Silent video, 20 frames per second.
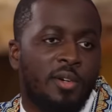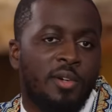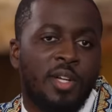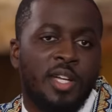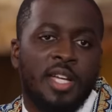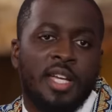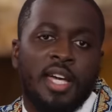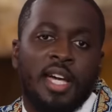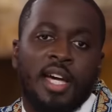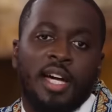
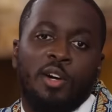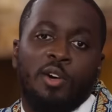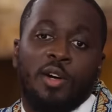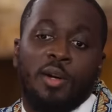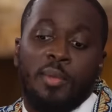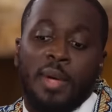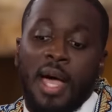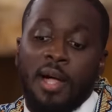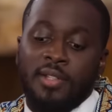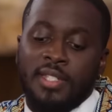Yeah.
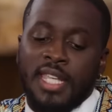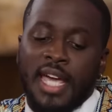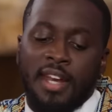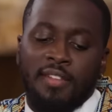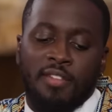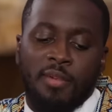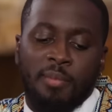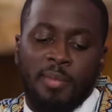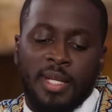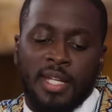Or outside
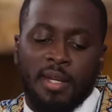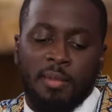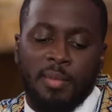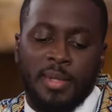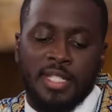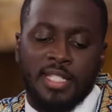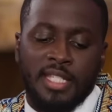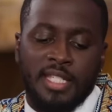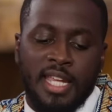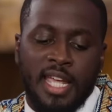of it being a
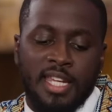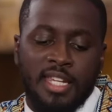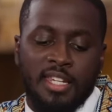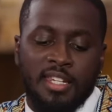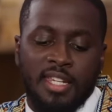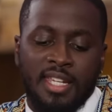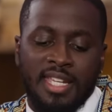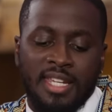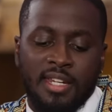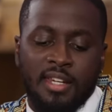means to an end
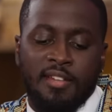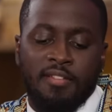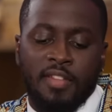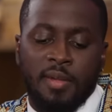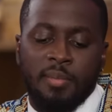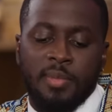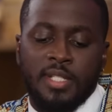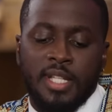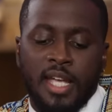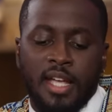in and of
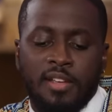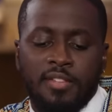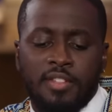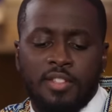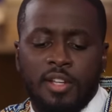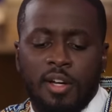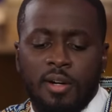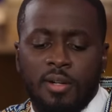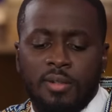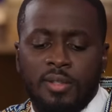themselves.
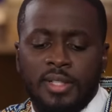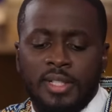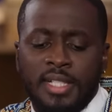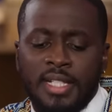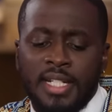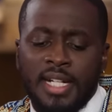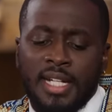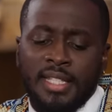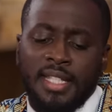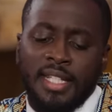So
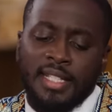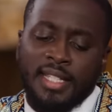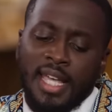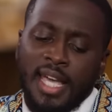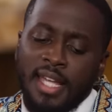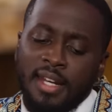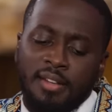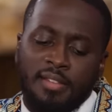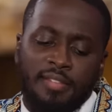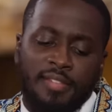I think the
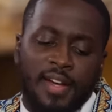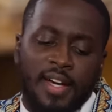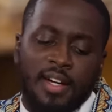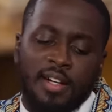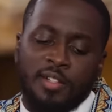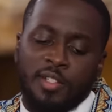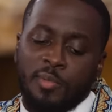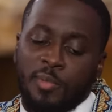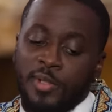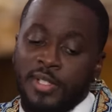
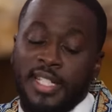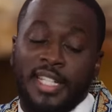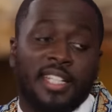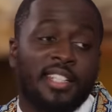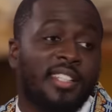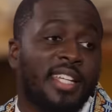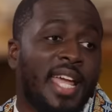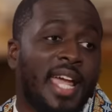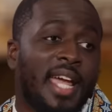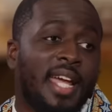NFL is
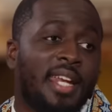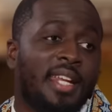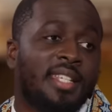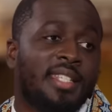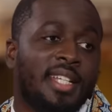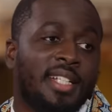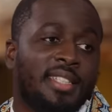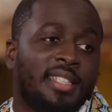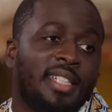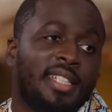particularly heinous.
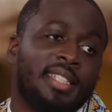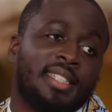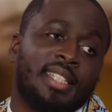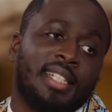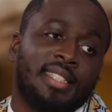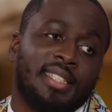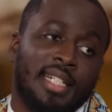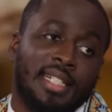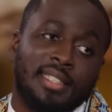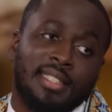I think
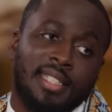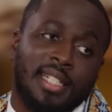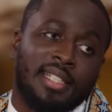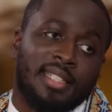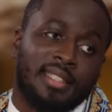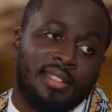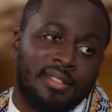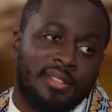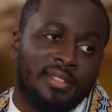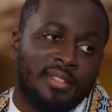like that's like
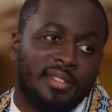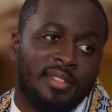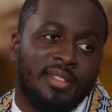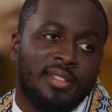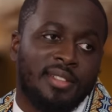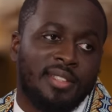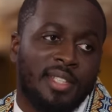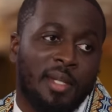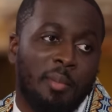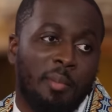
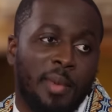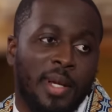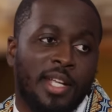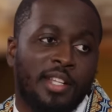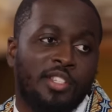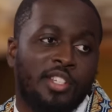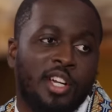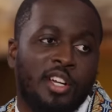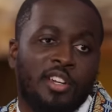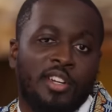the big
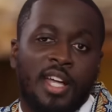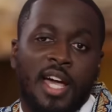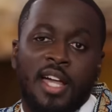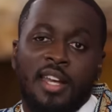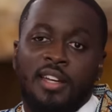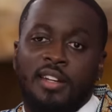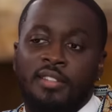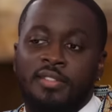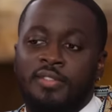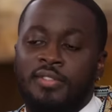juggernaut
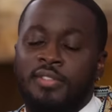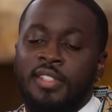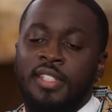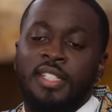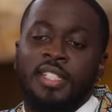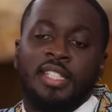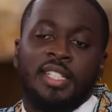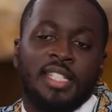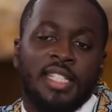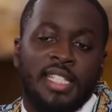of
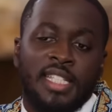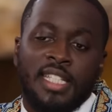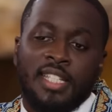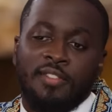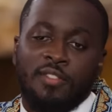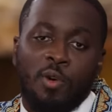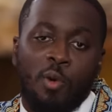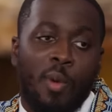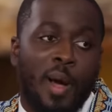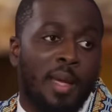
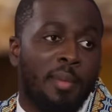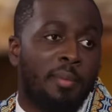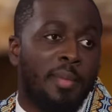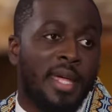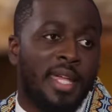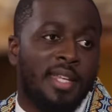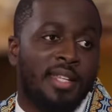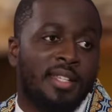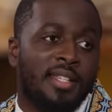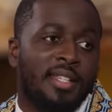evil white
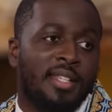men